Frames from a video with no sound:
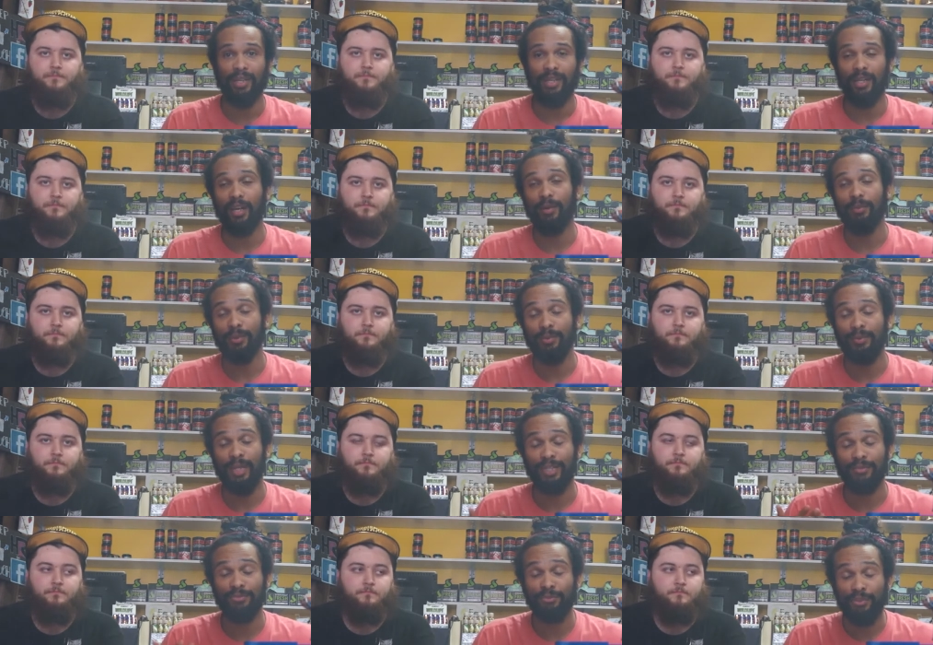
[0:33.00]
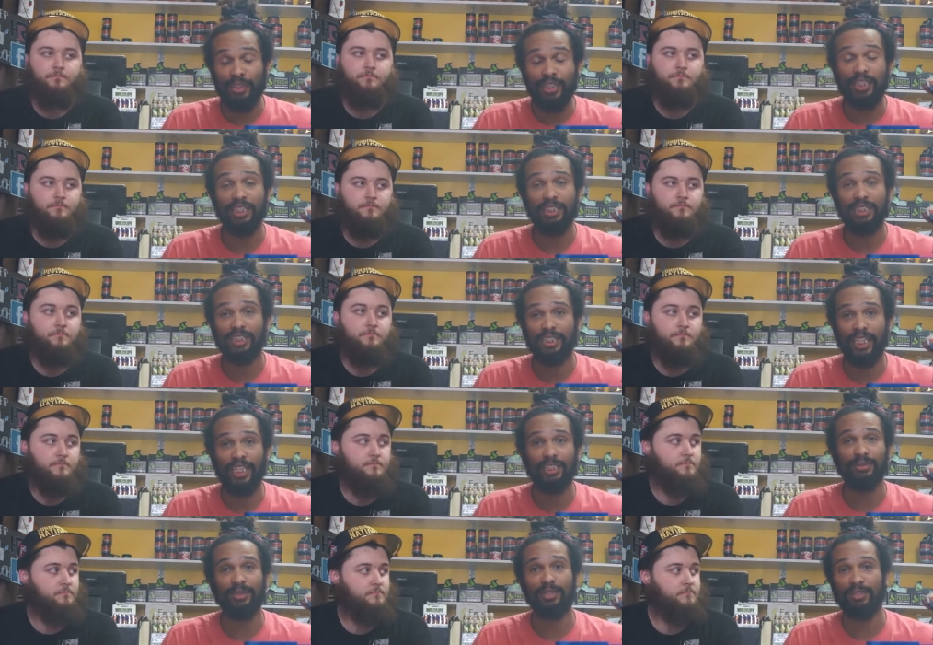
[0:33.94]
Speaker 1: Uh, we had really good
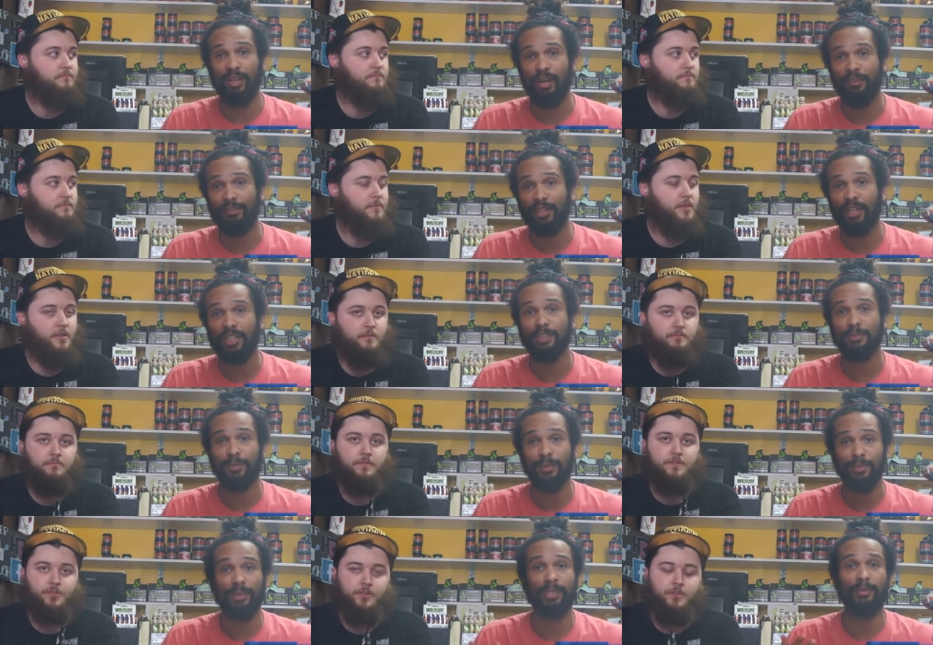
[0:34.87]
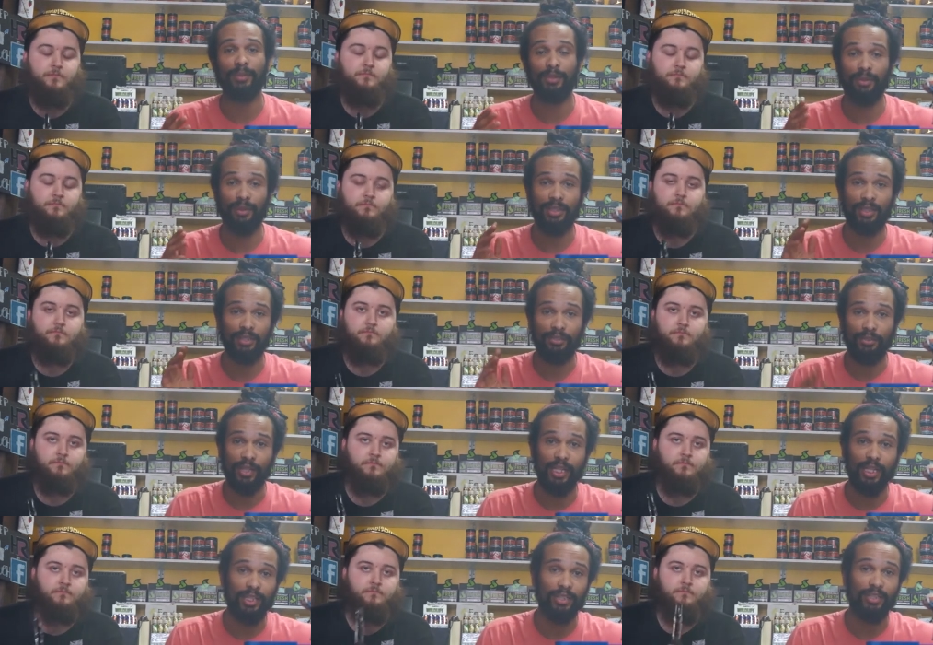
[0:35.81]
success with the soft launch, but we're going to be doing the
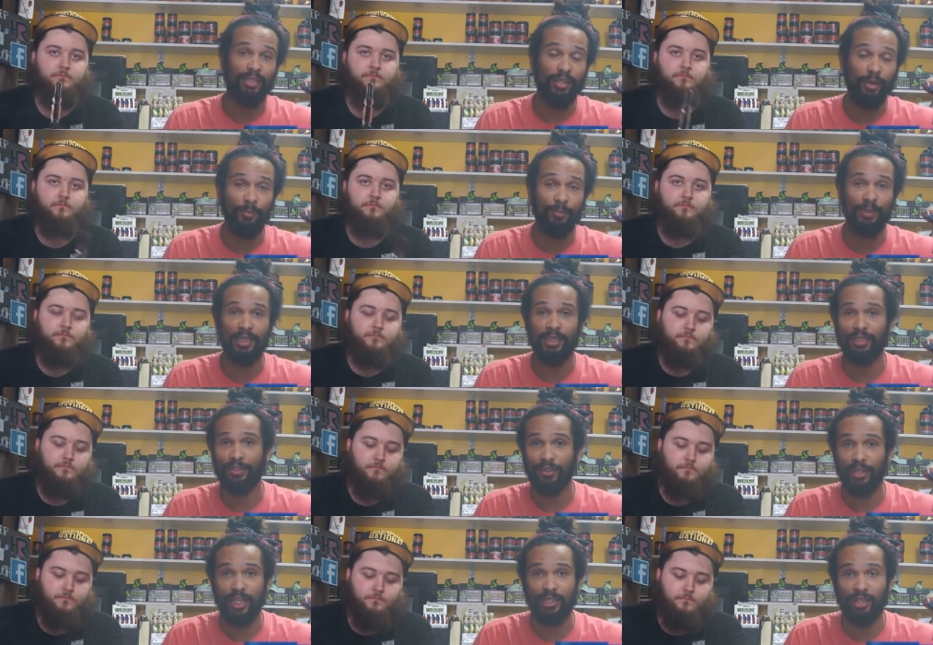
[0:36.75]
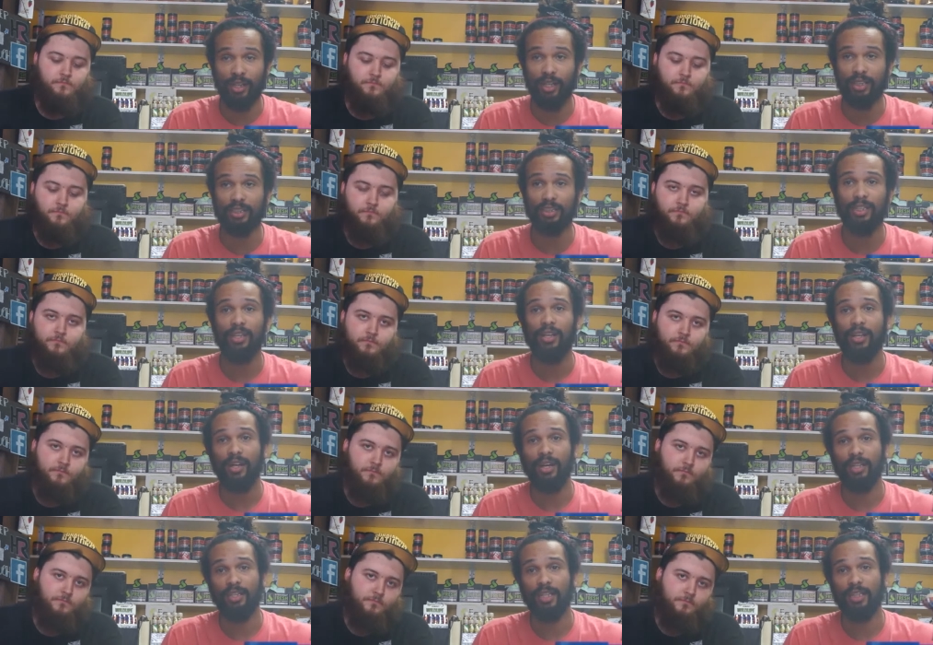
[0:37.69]
grand opening, the grand launch
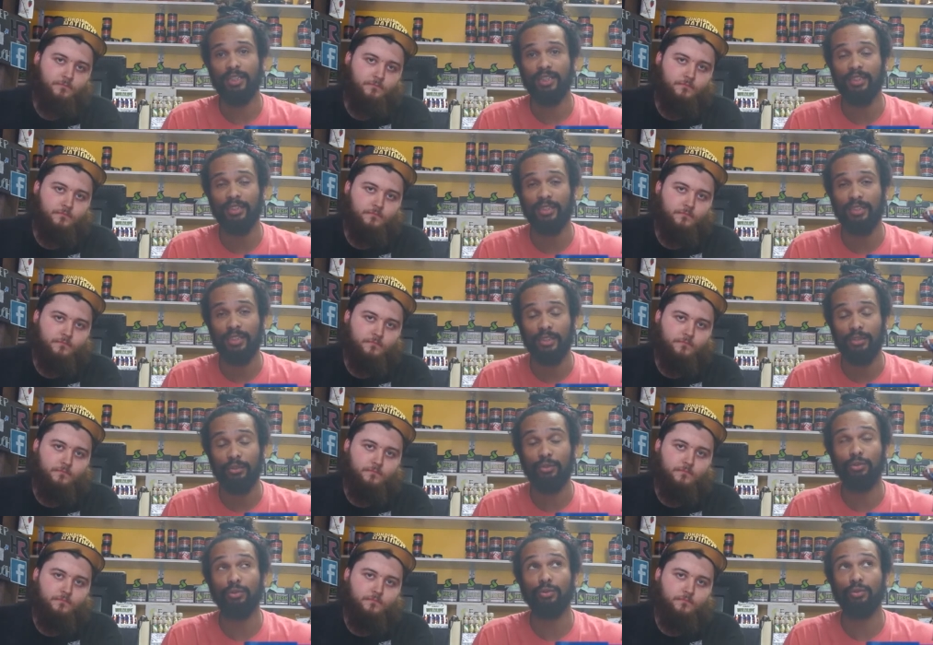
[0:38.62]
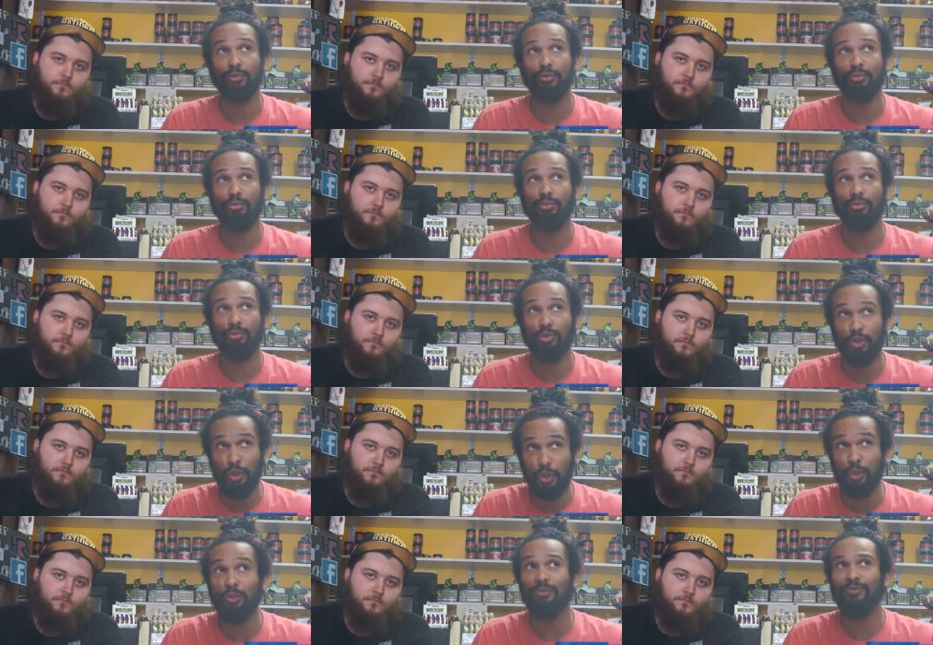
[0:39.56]
on uh, June
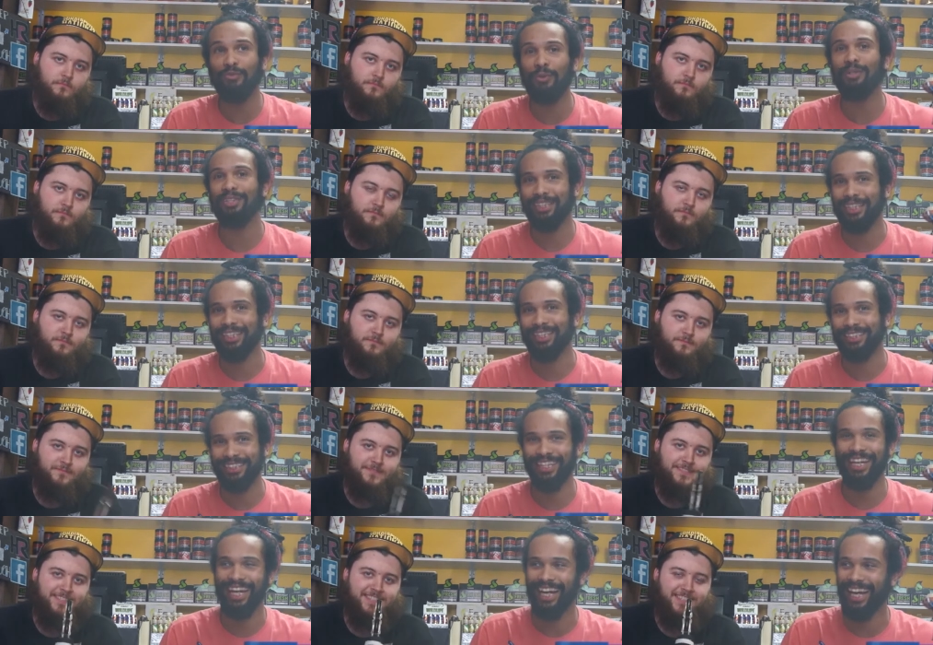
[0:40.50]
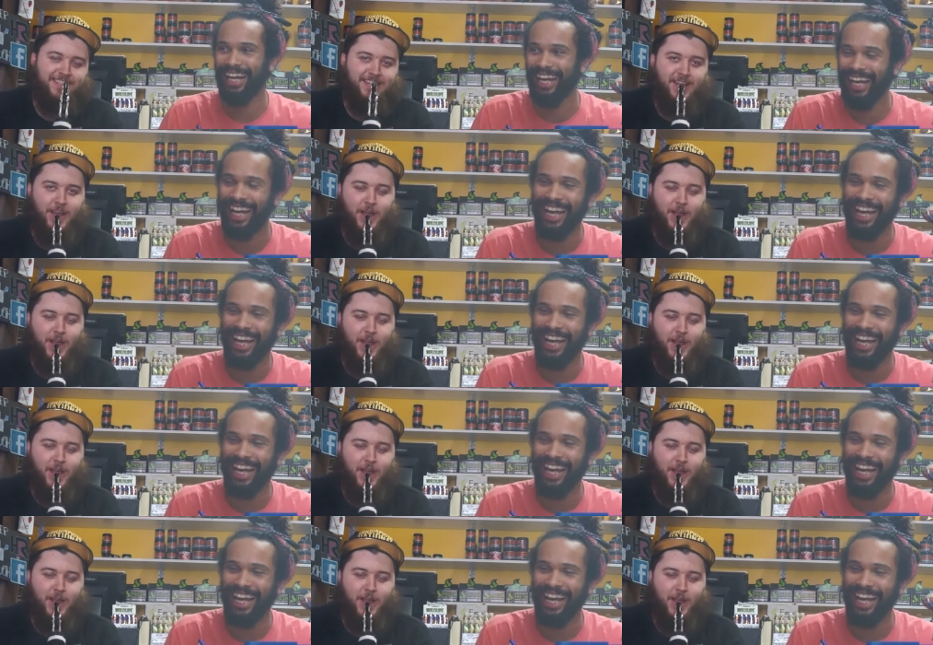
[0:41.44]
June 14th.